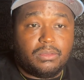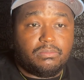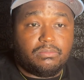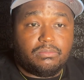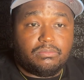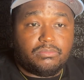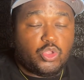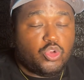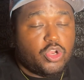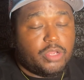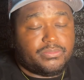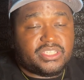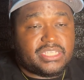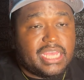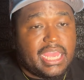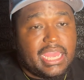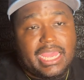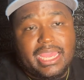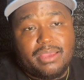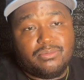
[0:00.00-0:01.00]
You know what I'm
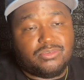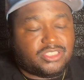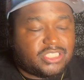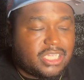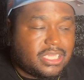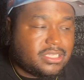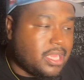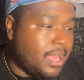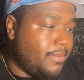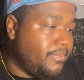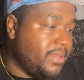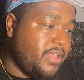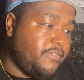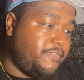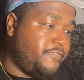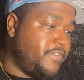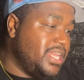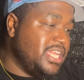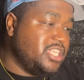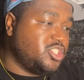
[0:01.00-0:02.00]
saying? It was just,
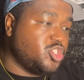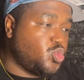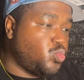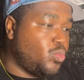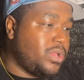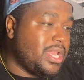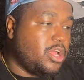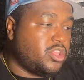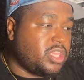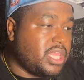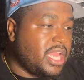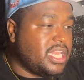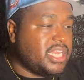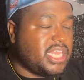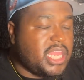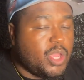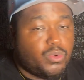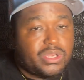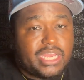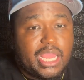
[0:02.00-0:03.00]
Philly just went out there and
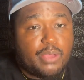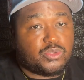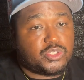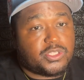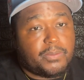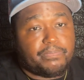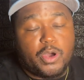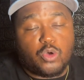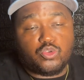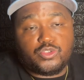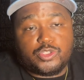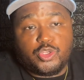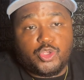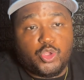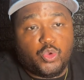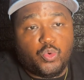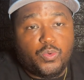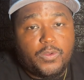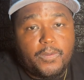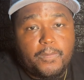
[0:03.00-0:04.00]
did what they were supposed to
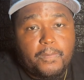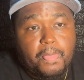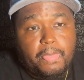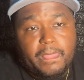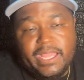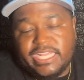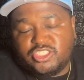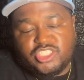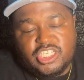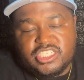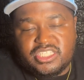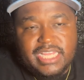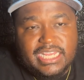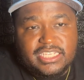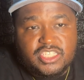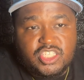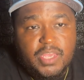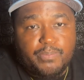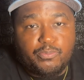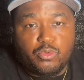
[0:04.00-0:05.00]
do. It's just that
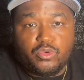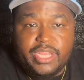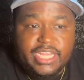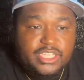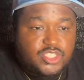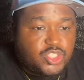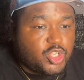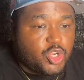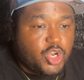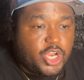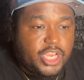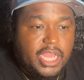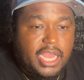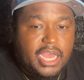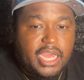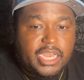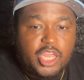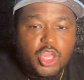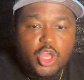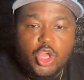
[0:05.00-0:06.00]
simple. Nick
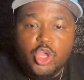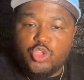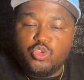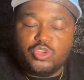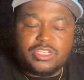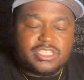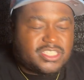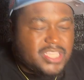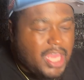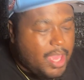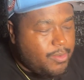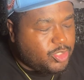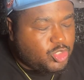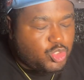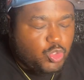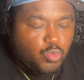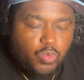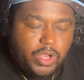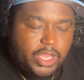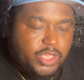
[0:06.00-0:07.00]
Sirianni, you could say what
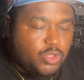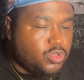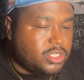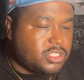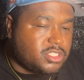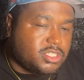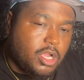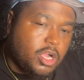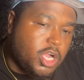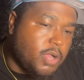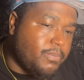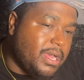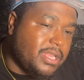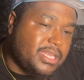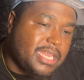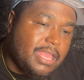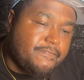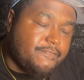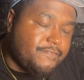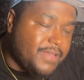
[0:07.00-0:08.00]
you want. You could talk about
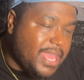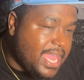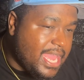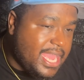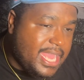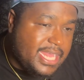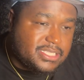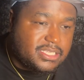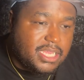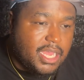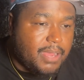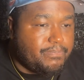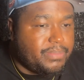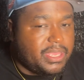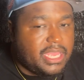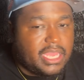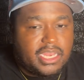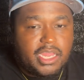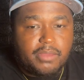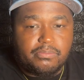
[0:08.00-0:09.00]
their fans
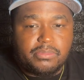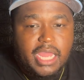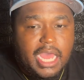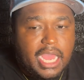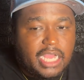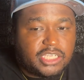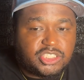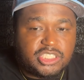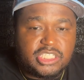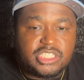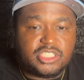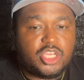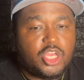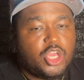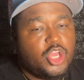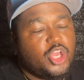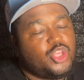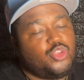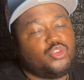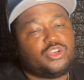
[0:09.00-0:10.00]
being obnoxious.
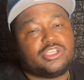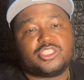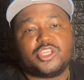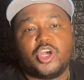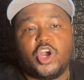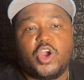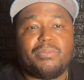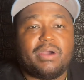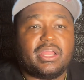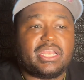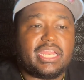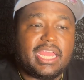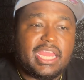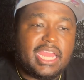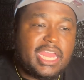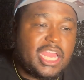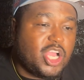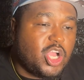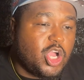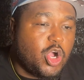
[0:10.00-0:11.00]
You could talk about the
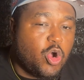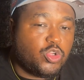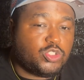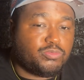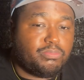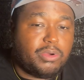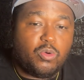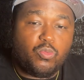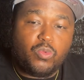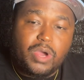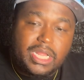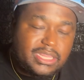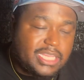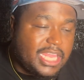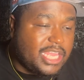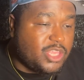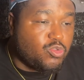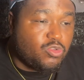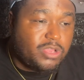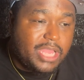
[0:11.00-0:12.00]
head coach. But one
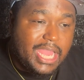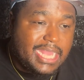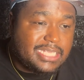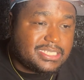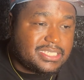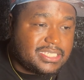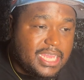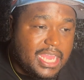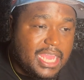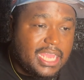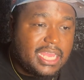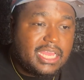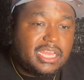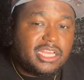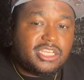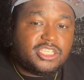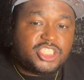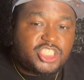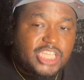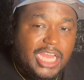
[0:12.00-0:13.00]
thing you can't say,
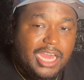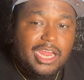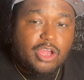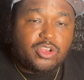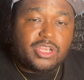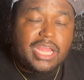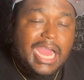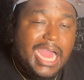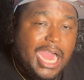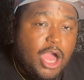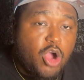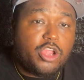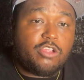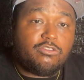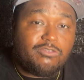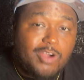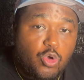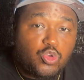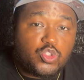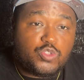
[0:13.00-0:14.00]
shout out to Howie
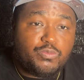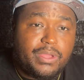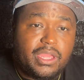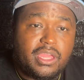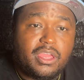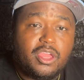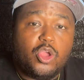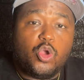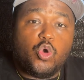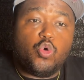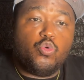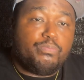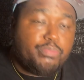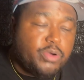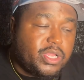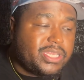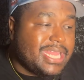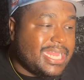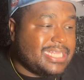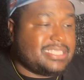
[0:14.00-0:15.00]
Roseman, who
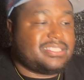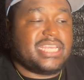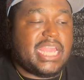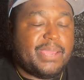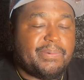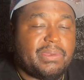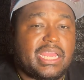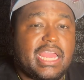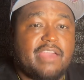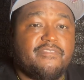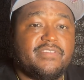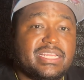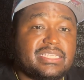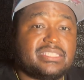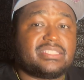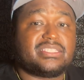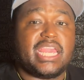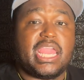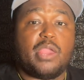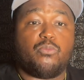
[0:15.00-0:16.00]
put that team together.
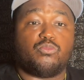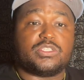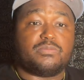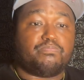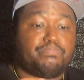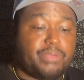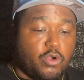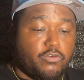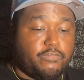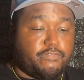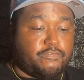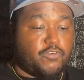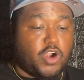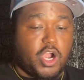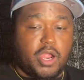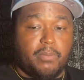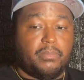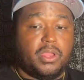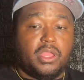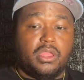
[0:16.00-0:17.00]
This team was built
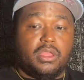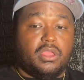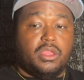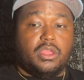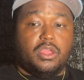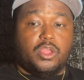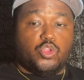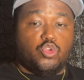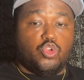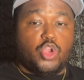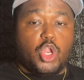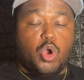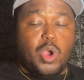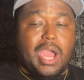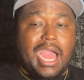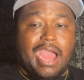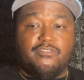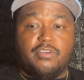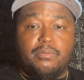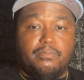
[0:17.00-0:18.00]
from,
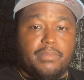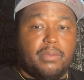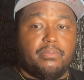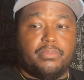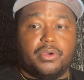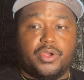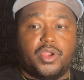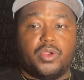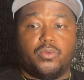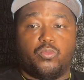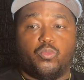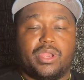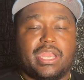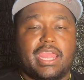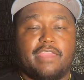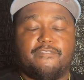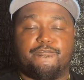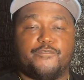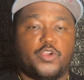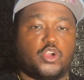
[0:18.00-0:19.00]
I remember when
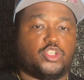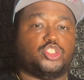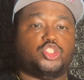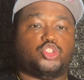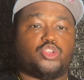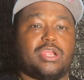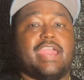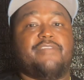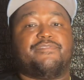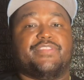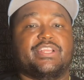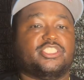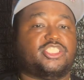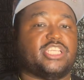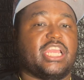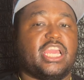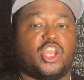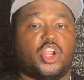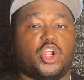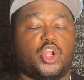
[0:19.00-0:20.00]
they first drafted
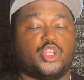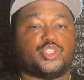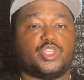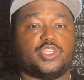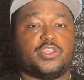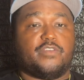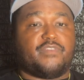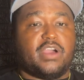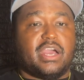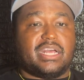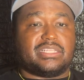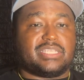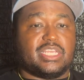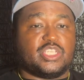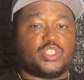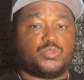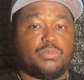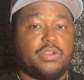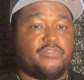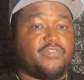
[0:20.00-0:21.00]
Jalen Hurts and Devontae
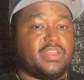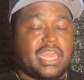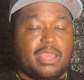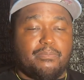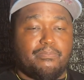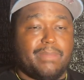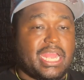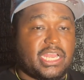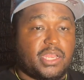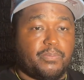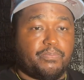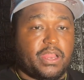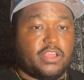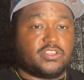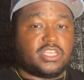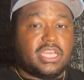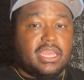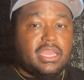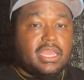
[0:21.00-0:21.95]
Smith and they made the play.